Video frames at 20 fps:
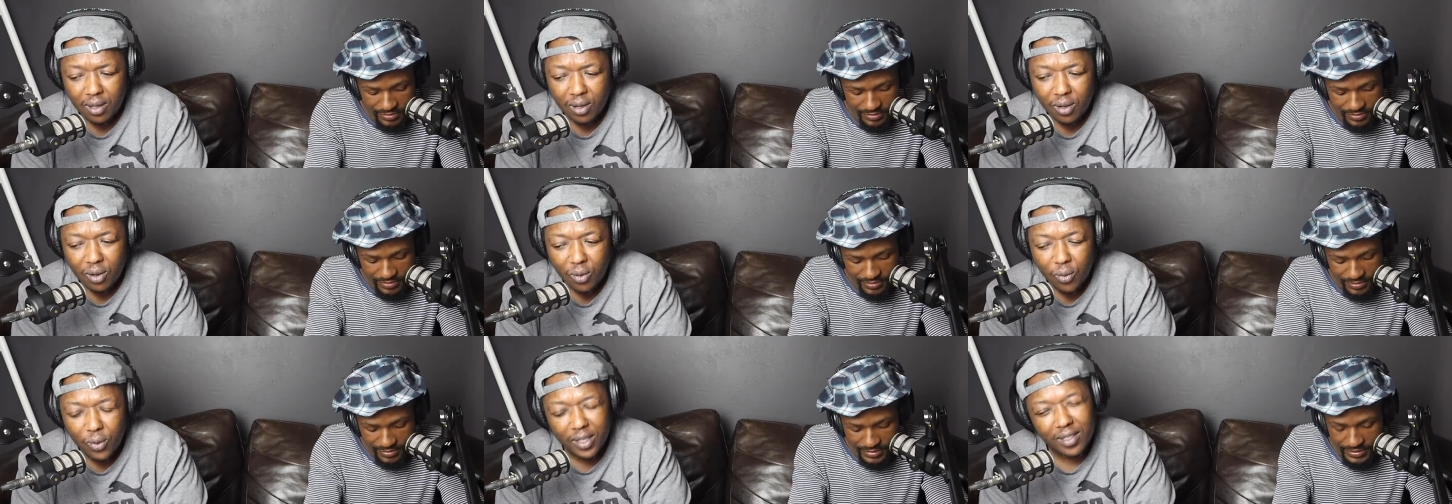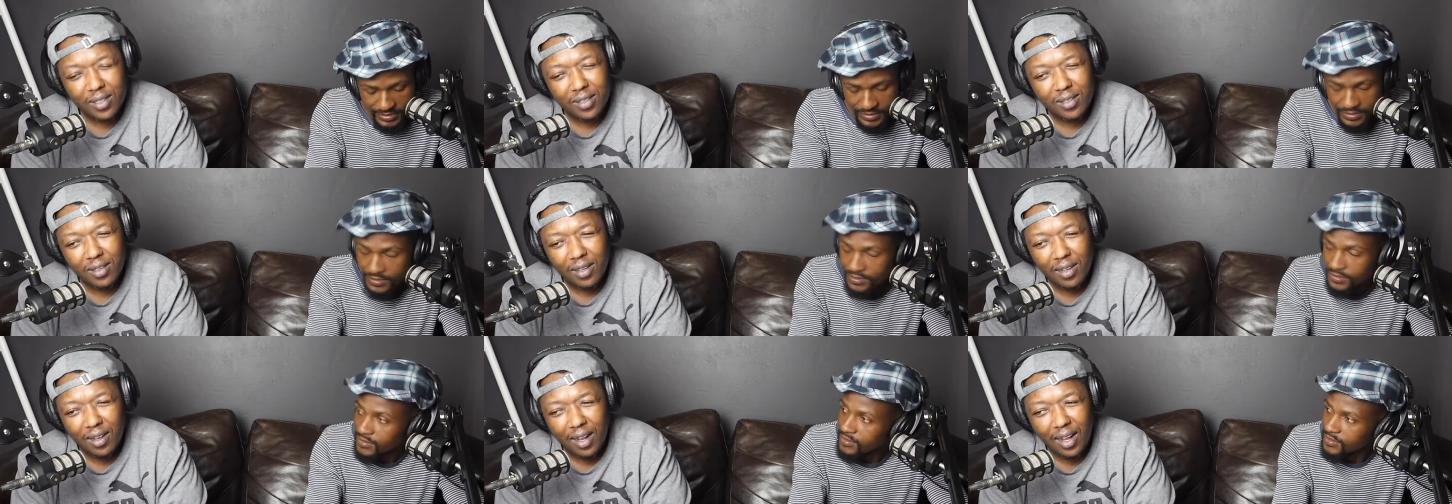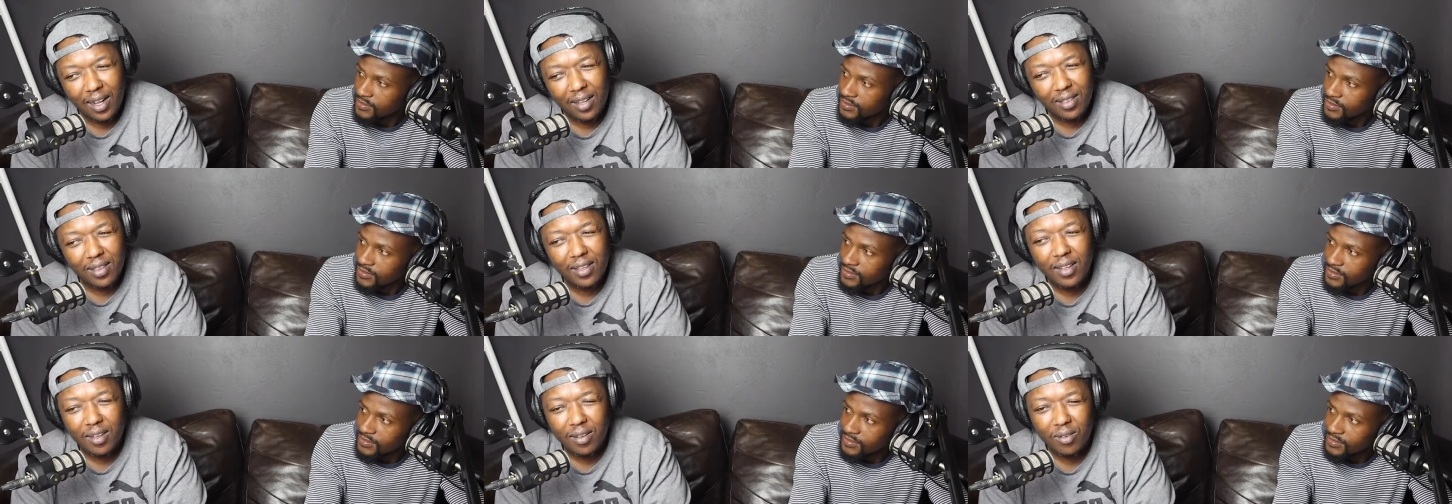Speaker 1: which I
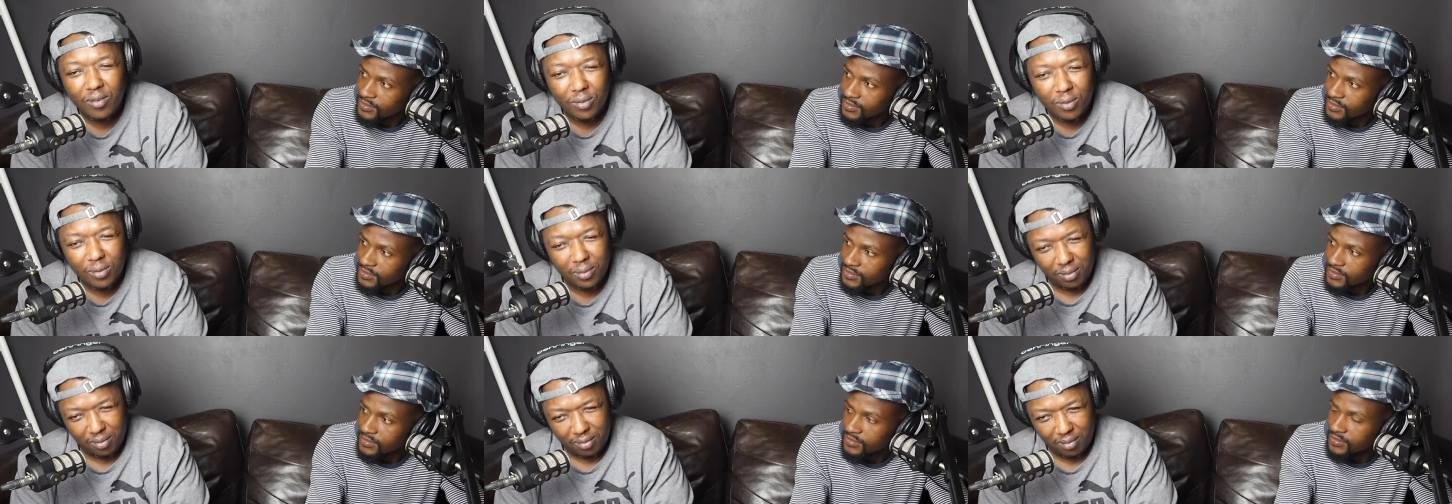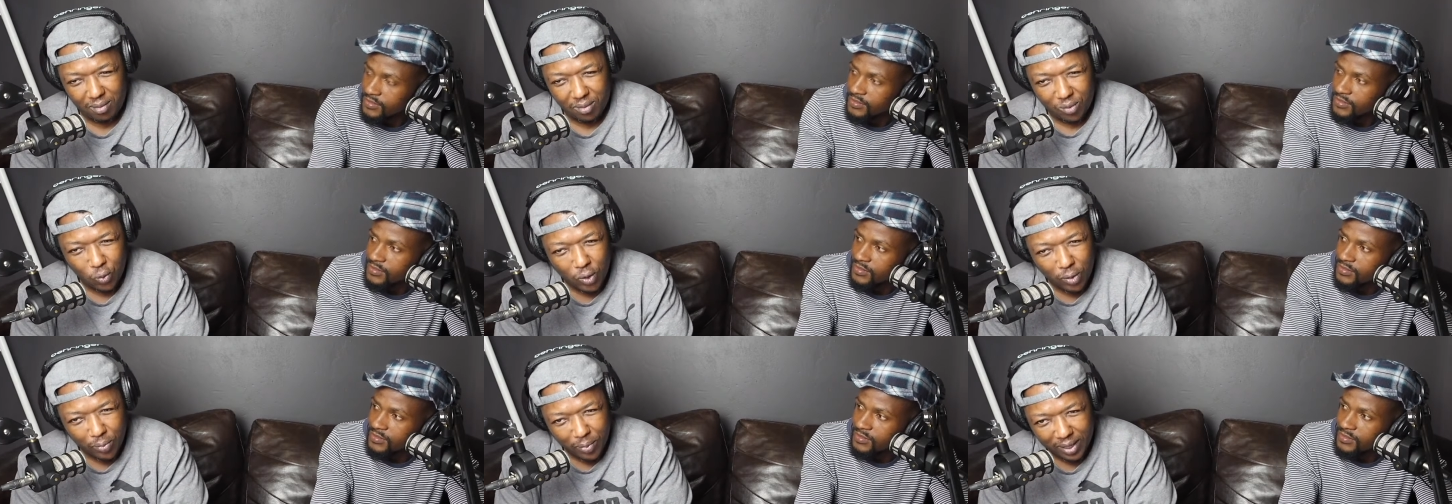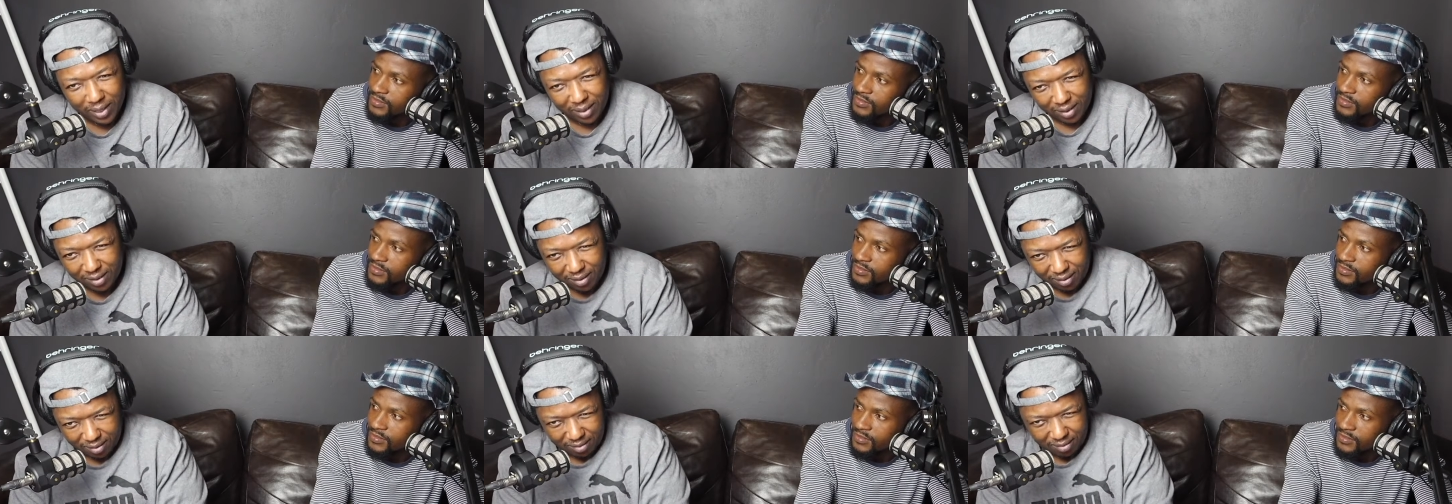think we
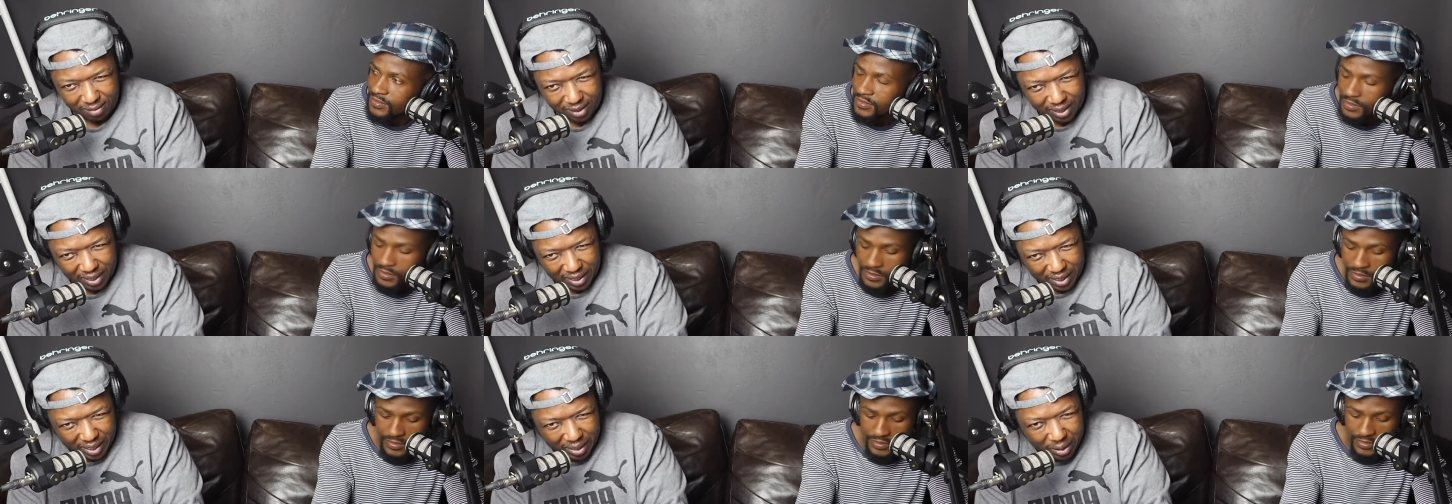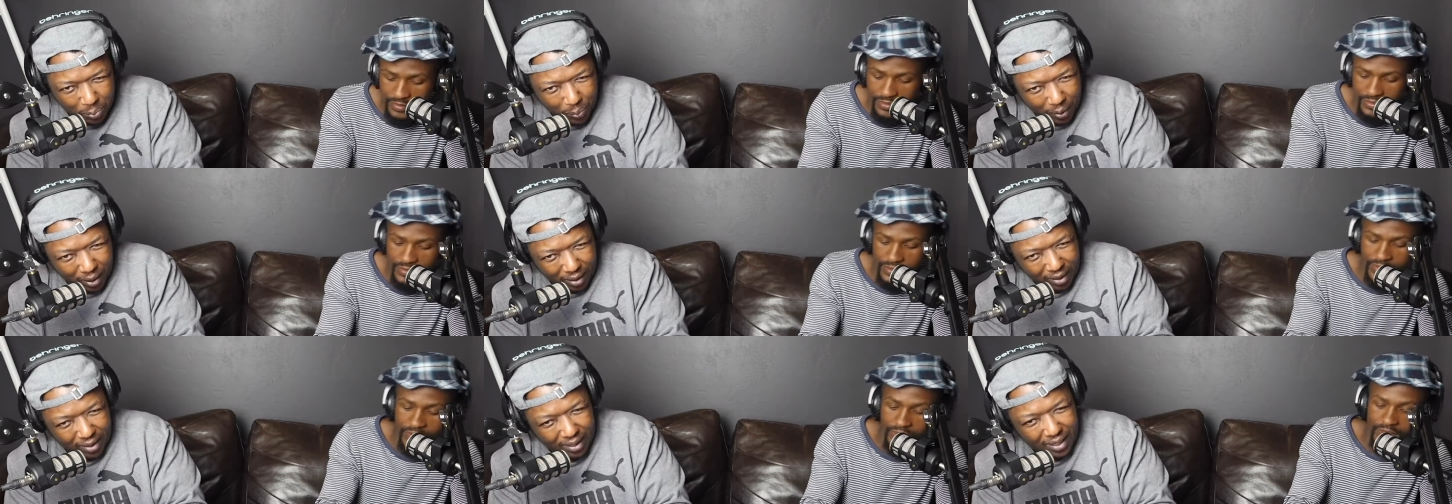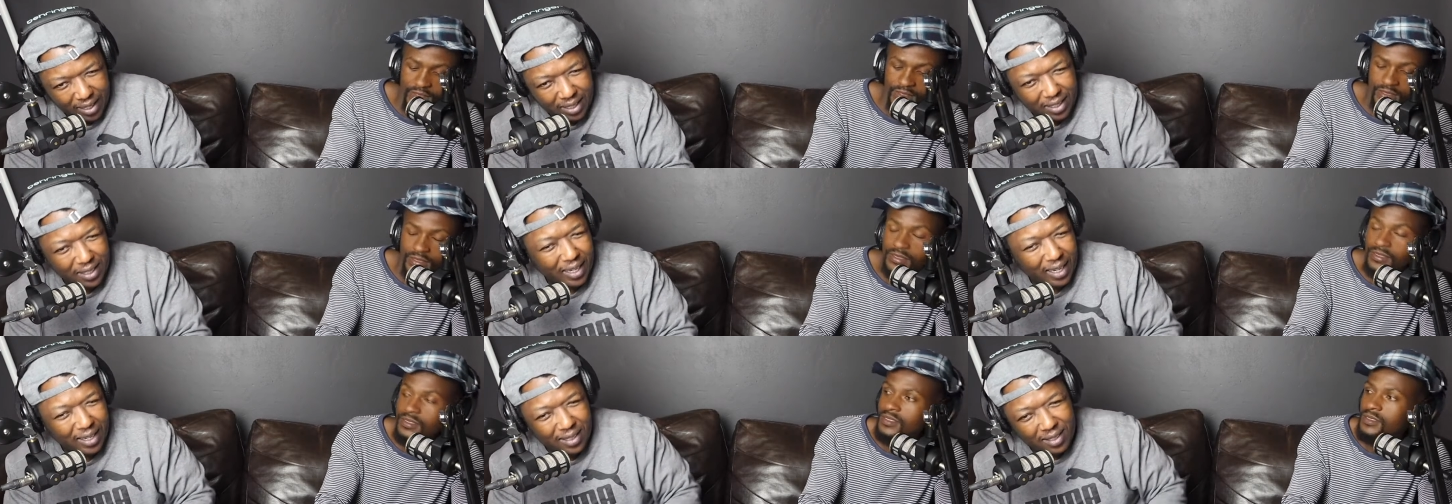must debunk and
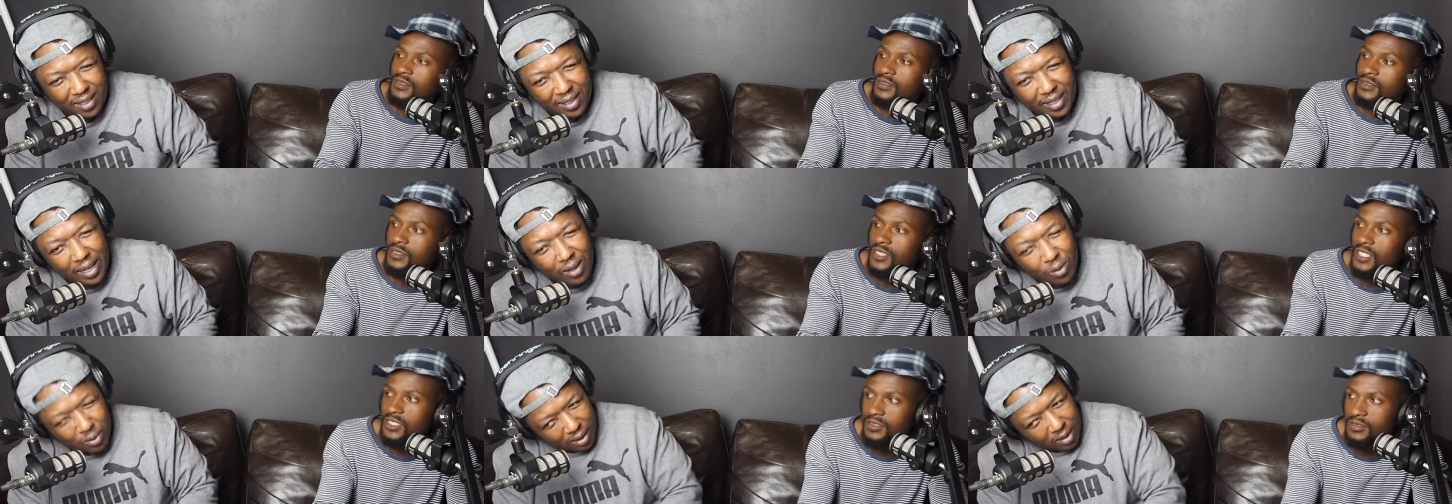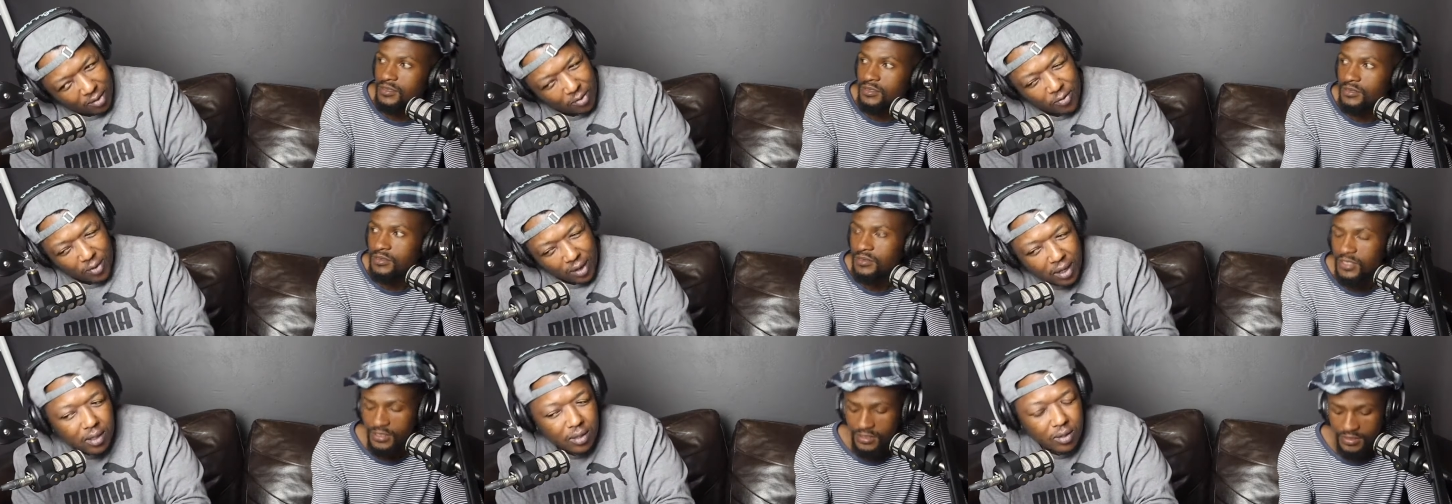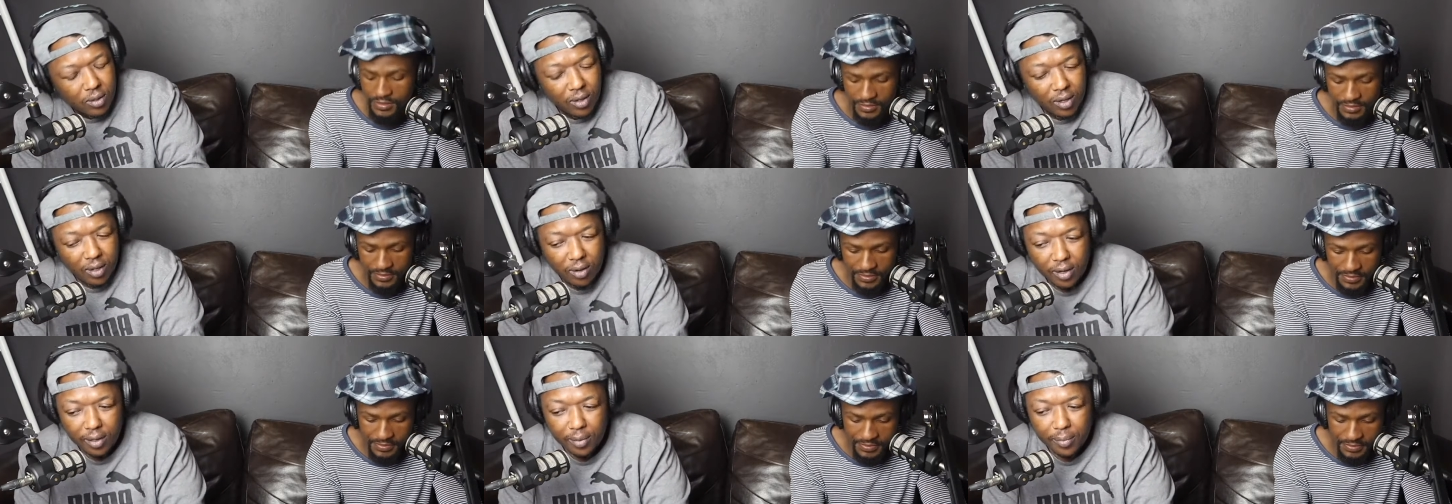actually understand yeah. what the fuck is going
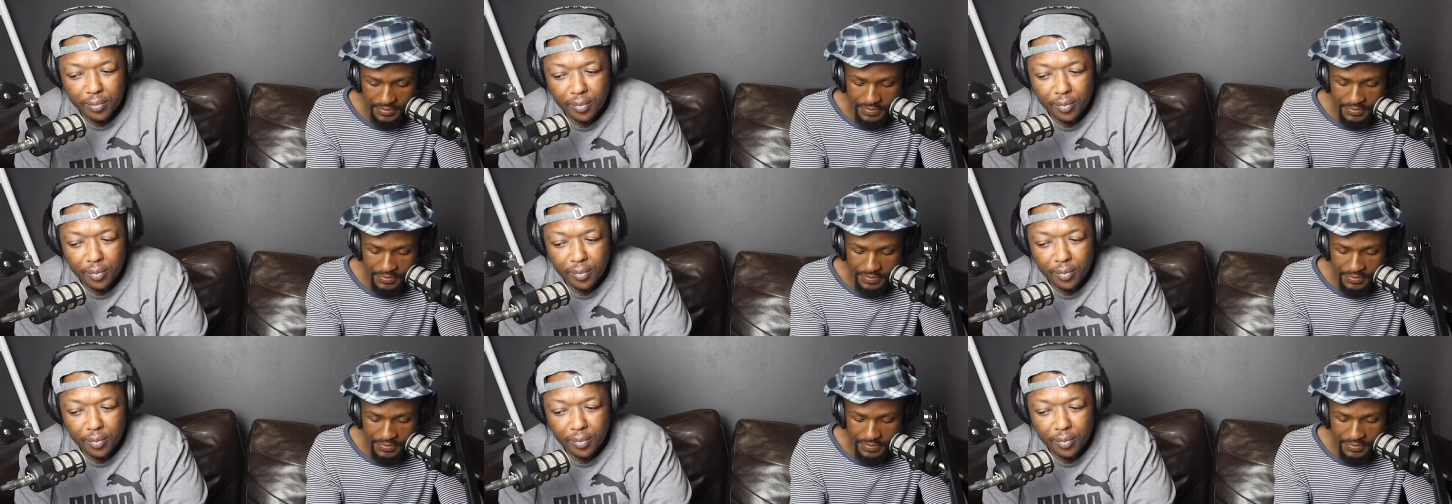on.